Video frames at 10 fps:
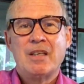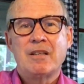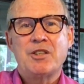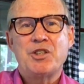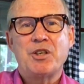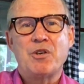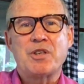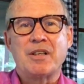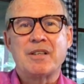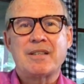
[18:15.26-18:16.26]
Then she goes
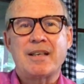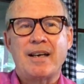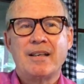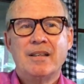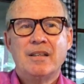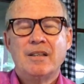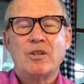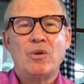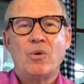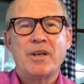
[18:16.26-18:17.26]
on to say,
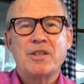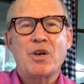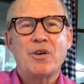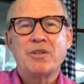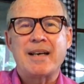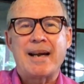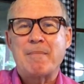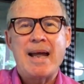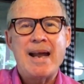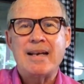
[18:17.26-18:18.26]
The Lord has heard that I
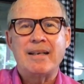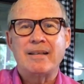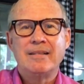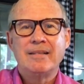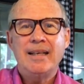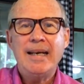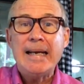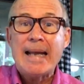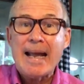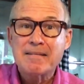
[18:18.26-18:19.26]
am hated.
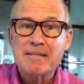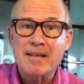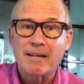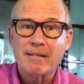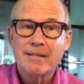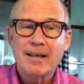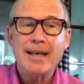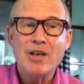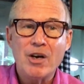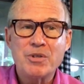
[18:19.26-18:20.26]
He gets it.
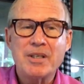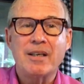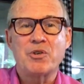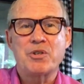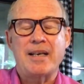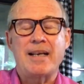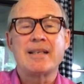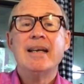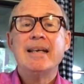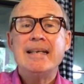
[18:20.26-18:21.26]
He knows, he understands.
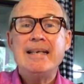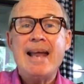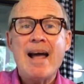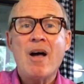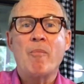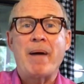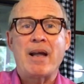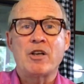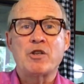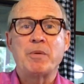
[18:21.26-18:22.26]
Now my
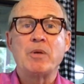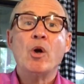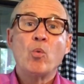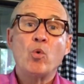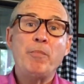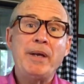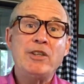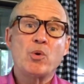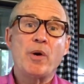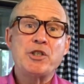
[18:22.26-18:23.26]
husband will be
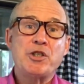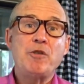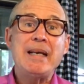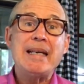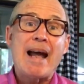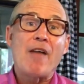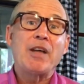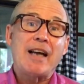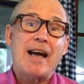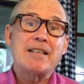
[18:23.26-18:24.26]
joined to me. Now
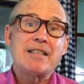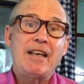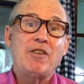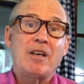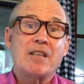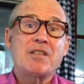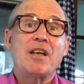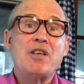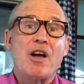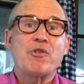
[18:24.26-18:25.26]
that God has given us
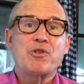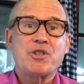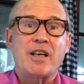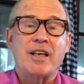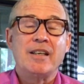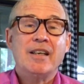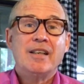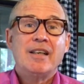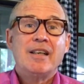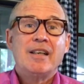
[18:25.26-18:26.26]
another son,
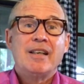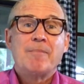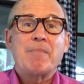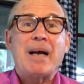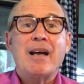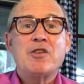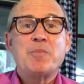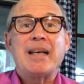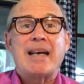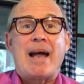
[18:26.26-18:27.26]
my
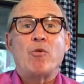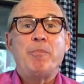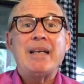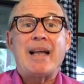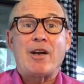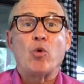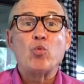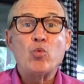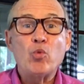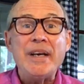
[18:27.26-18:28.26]
husband and I will be like a
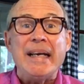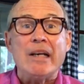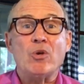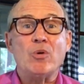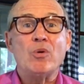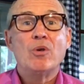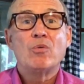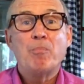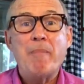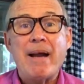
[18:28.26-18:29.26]
real
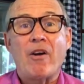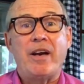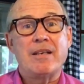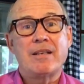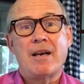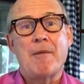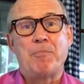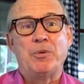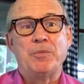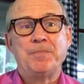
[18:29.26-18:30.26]
married
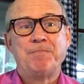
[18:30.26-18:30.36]
couple.